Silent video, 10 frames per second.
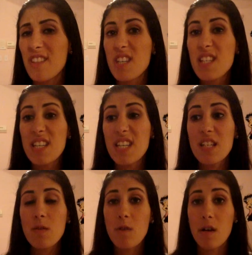This
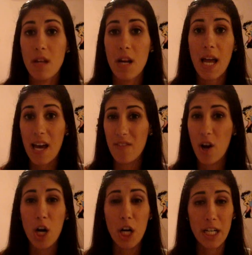is the one that I had the
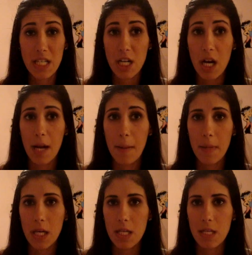hardest time
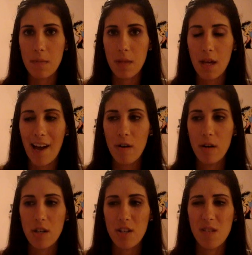picking something
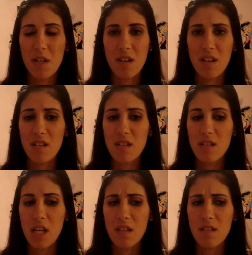out, just
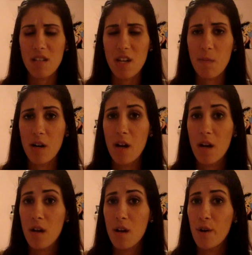because in the summer
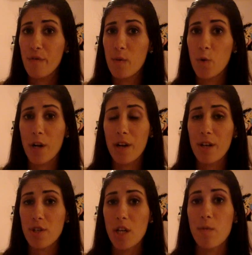for work I
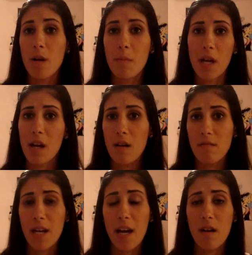usually wear my hair
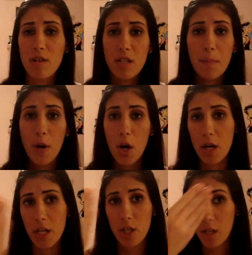down, just like
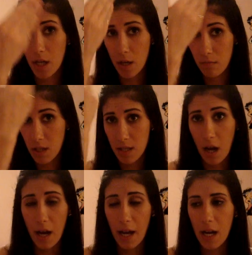parted to like the
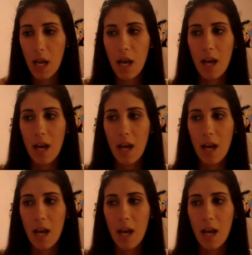side,